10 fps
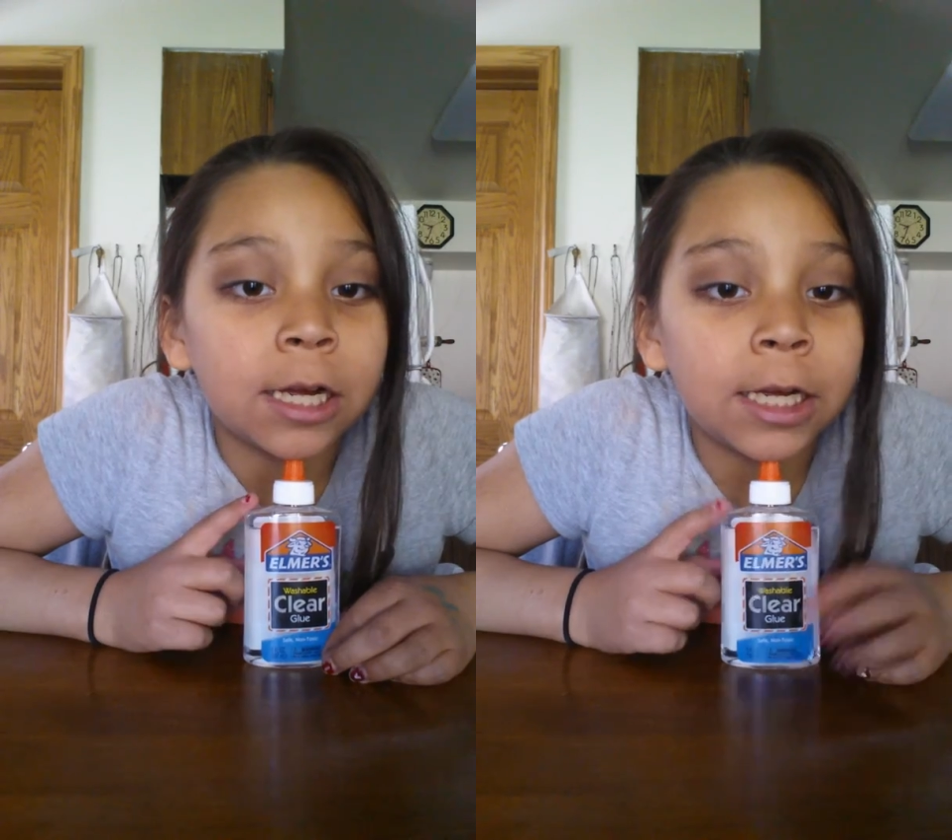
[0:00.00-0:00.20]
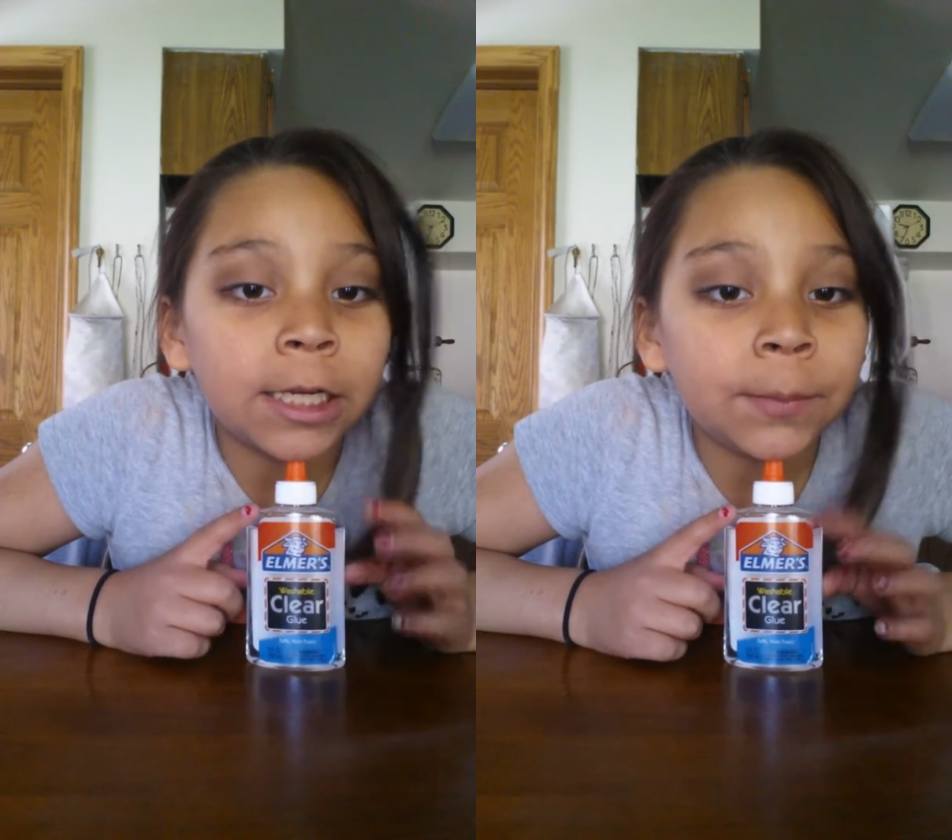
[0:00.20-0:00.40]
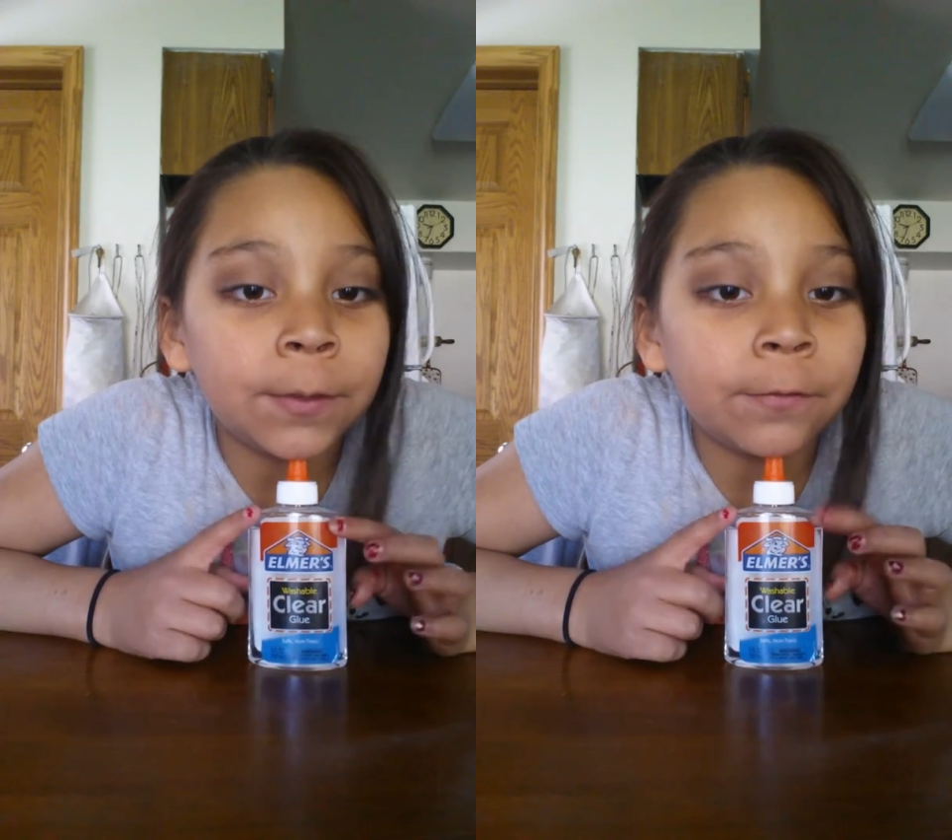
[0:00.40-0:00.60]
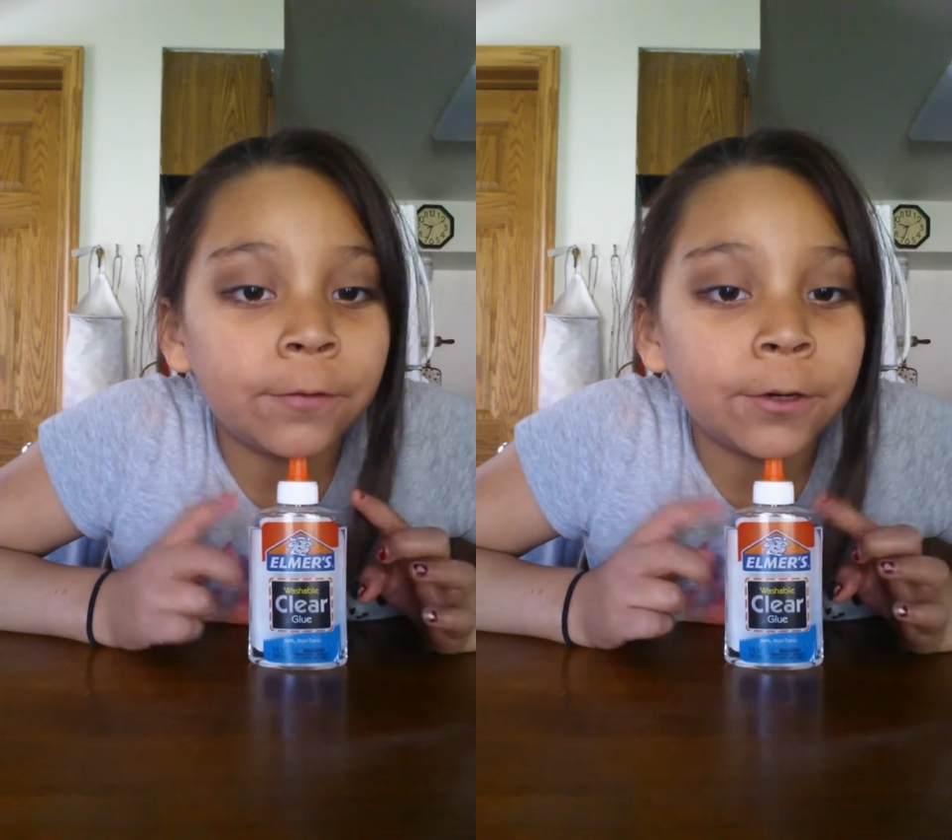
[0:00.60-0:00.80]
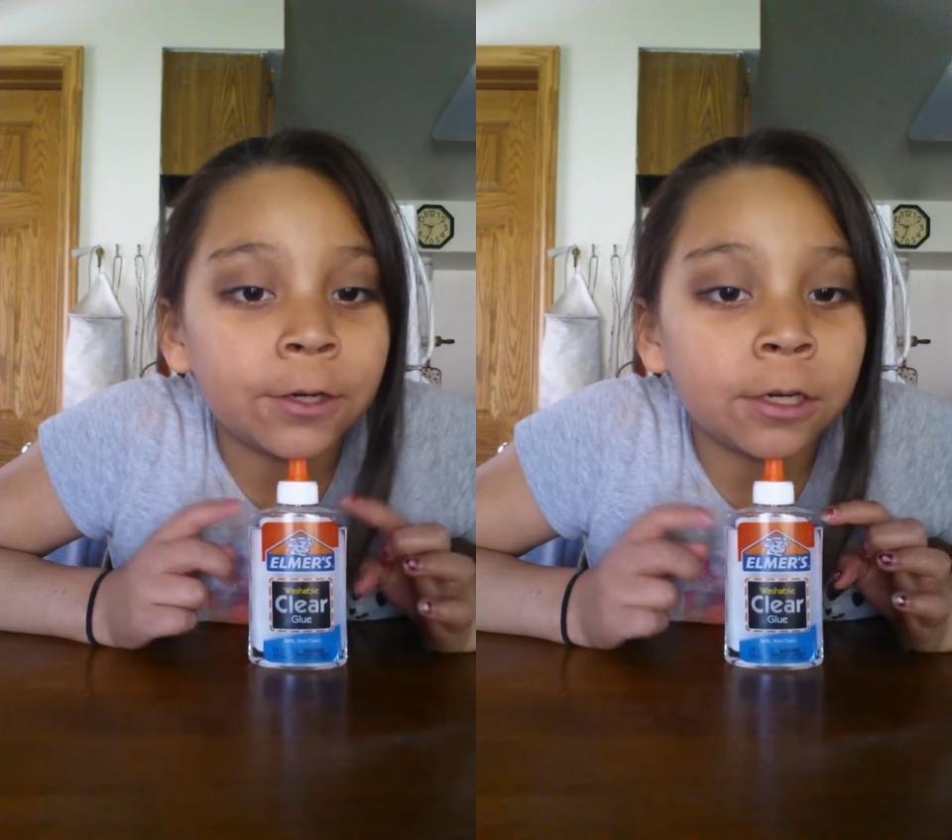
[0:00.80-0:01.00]
I
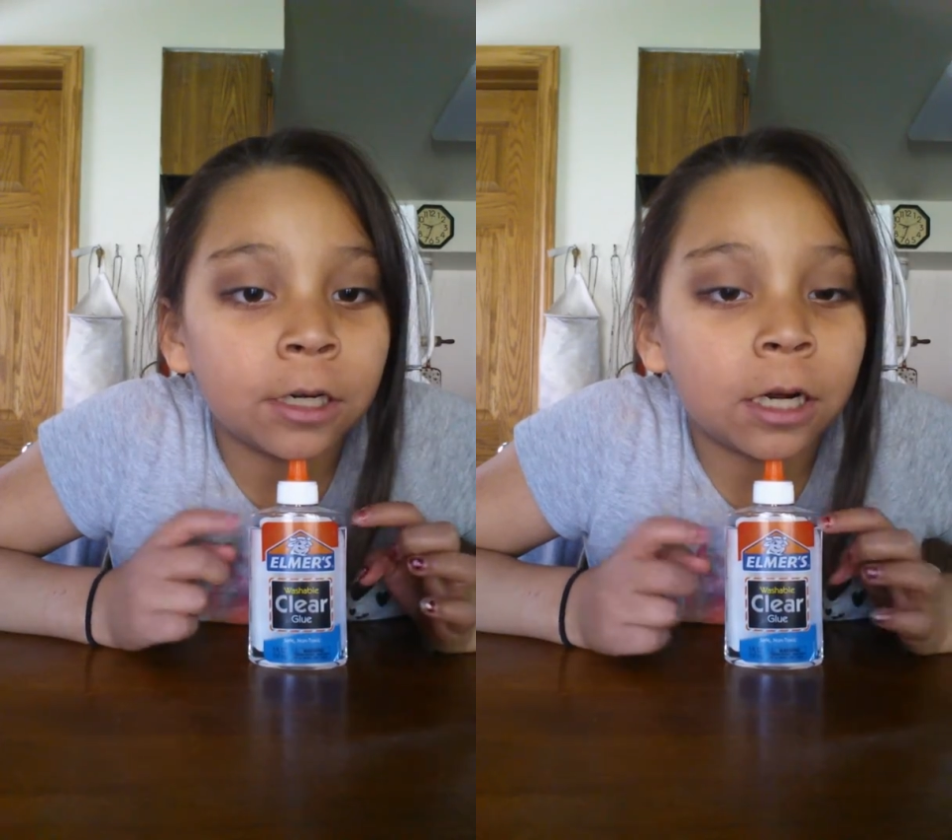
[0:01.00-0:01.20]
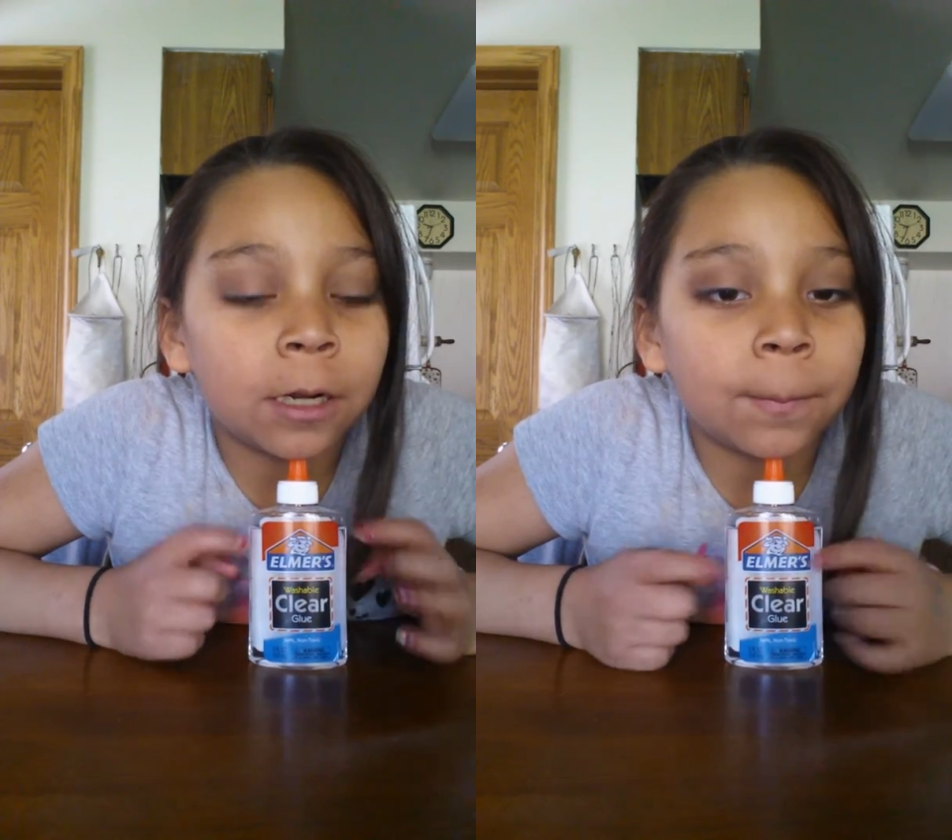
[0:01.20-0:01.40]
prefer